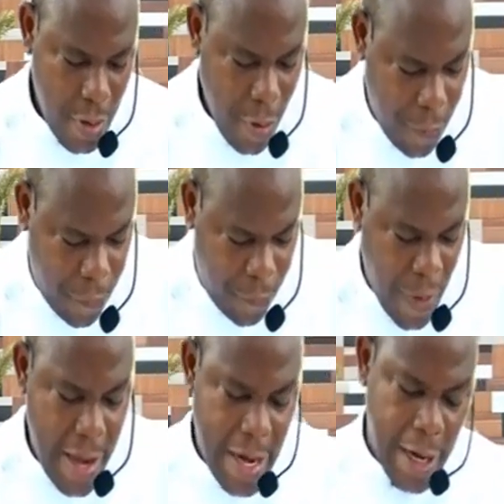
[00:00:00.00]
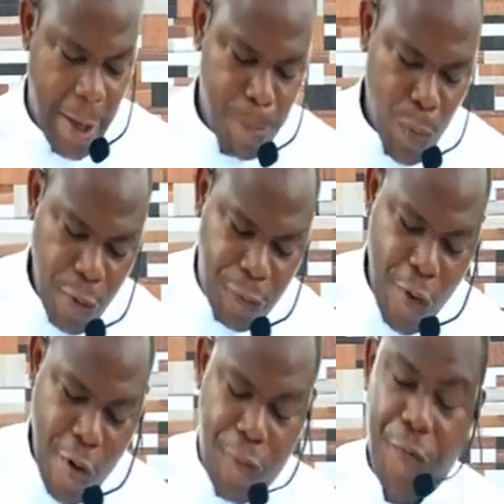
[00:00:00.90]
Finally,
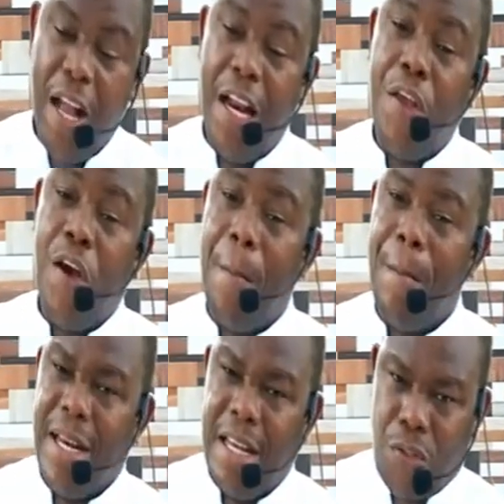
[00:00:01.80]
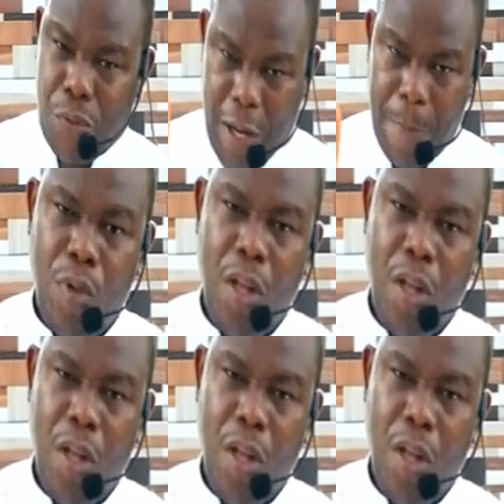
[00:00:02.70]
fulfill your ministry.